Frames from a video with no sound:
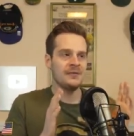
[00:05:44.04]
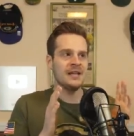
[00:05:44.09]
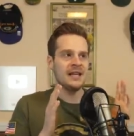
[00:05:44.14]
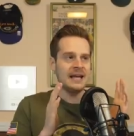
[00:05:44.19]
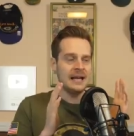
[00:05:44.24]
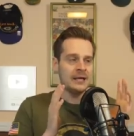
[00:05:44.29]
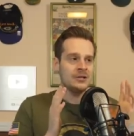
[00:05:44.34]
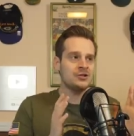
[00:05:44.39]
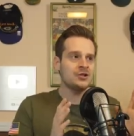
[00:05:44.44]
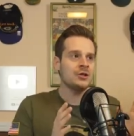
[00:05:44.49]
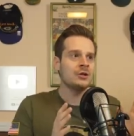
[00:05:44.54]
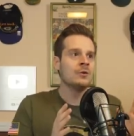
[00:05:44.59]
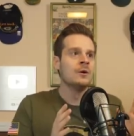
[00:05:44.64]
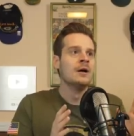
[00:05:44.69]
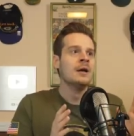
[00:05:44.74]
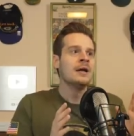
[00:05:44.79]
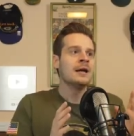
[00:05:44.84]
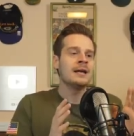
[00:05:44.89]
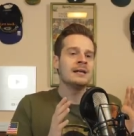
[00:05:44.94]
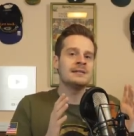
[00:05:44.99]
The issue
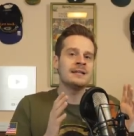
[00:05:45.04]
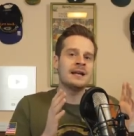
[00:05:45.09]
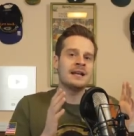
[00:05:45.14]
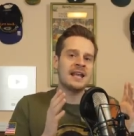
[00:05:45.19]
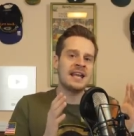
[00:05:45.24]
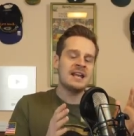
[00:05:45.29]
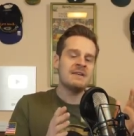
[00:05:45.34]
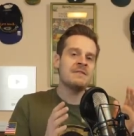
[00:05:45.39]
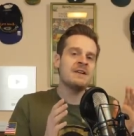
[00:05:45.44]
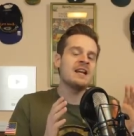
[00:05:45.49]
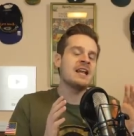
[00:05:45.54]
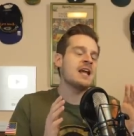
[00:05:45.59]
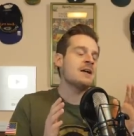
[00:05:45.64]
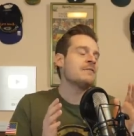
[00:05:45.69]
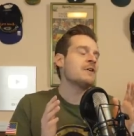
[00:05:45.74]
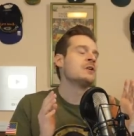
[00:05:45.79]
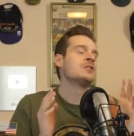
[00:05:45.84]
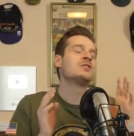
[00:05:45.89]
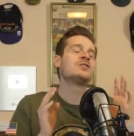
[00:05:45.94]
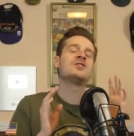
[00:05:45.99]
is that even
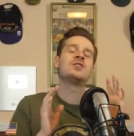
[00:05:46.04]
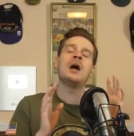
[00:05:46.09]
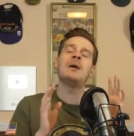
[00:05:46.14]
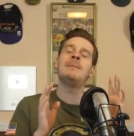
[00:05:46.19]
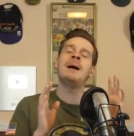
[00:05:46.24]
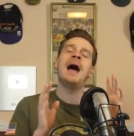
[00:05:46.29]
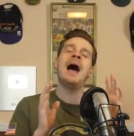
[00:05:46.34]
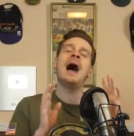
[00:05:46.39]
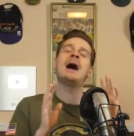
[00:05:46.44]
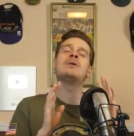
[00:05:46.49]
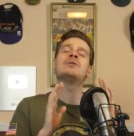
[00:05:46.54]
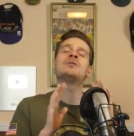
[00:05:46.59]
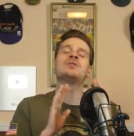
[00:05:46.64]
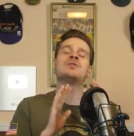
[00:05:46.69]
if somehow,